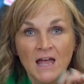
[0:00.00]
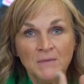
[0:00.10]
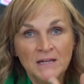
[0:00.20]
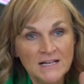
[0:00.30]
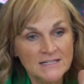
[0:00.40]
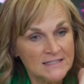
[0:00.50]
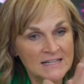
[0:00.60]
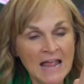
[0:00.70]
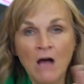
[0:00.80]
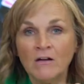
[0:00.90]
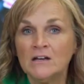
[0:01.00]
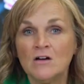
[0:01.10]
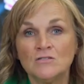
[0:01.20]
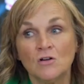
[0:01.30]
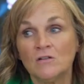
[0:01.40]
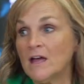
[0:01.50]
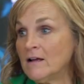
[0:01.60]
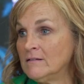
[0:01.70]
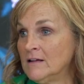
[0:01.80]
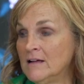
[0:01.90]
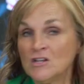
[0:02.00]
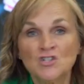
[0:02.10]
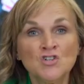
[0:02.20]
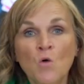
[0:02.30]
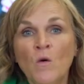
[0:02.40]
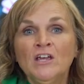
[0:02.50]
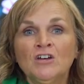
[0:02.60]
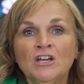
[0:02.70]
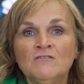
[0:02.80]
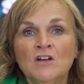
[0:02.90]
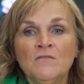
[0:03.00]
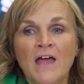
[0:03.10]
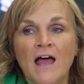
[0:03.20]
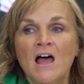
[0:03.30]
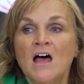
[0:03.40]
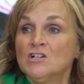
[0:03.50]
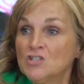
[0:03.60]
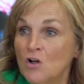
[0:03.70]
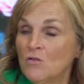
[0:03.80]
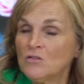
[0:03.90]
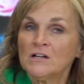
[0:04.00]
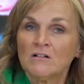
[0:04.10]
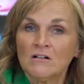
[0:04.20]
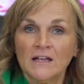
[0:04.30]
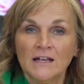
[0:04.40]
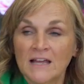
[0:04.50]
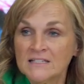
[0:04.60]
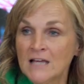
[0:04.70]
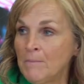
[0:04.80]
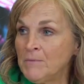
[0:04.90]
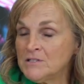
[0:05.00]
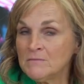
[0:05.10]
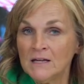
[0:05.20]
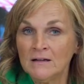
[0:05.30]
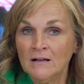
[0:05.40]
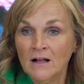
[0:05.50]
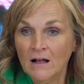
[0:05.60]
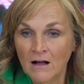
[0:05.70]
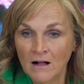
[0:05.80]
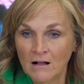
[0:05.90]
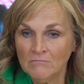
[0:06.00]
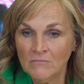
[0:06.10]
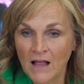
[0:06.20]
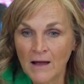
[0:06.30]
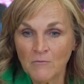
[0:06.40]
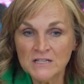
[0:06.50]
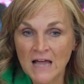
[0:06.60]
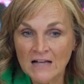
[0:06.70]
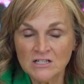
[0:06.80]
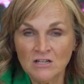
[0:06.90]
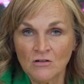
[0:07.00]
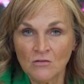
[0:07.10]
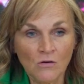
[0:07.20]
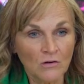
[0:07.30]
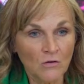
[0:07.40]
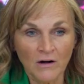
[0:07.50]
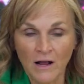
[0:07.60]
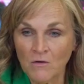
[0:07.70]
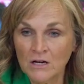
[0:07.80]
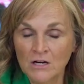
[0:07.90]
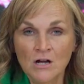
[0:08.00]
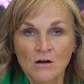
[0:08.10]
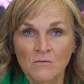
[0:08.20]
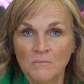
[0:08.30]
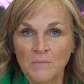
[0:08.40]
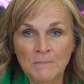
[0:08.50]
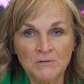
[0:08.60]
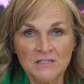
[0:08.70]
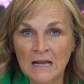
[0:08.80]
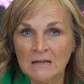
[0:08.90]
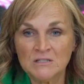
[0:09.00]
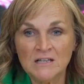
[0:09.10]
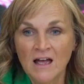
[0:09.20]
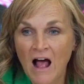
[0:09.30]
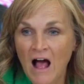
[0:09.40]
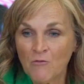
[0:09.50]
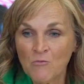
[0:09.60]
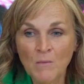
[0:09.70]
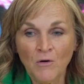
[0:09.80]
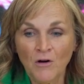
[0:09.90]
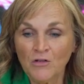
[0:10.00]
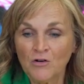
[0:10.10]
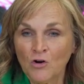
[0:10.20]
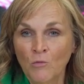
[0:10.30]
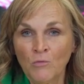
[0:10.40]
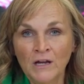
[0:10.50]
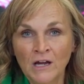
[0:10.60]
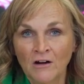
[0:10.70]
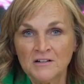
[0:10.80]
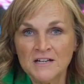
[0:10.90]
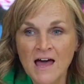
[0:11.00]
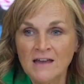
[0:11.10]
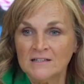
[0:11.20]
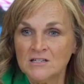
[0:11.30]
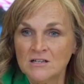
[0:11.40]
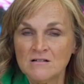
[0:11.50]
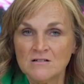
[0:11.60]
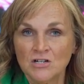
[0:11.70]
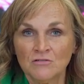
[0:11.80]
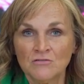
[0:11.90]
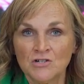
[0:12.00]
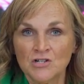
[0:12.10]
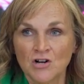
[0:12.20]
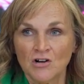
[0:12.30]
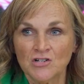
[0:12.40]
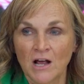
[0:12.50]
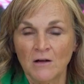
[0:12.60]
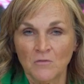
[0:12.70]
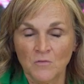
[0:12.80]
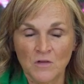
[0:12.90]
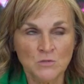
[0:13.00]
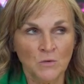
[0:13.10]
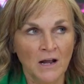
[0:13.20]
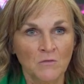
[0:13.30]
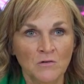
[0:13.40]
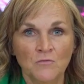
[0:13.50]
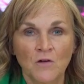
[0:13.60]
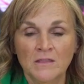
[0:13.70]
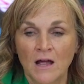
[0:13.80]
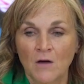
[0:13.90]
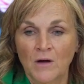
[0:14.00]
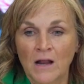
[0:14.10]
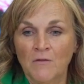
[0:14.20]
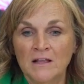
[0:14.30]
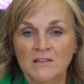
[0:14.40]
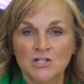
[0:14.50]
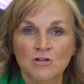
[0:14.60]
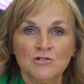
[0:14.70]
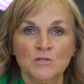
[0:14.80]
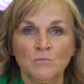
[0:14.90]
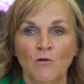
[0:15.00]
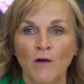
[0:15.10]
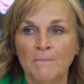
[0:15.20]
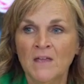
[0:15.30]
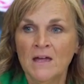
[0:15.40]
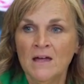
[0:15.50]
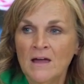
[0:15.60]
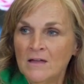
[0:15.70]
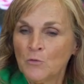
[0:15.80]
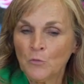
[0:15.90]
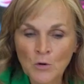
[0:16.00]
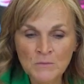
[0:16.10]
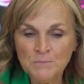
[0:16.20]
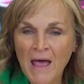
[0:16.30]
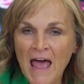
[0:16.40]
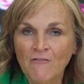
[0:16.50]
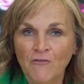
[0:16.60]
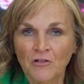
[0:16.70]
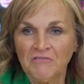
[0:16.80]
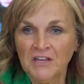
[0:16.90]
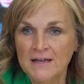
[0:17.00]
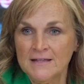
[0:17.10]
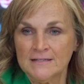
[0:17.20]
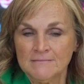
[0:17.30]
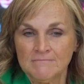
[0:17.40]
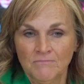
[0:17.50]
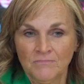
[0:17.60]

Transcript: Because now he knows, okay, there's no way you could have known that. So literally, that's happened to me. I was asking the Lord, I want to know people's names. I remember a little girl bringing her dad into children's church. It's when I would run, when I ran the children's program. The room is packed full of kids.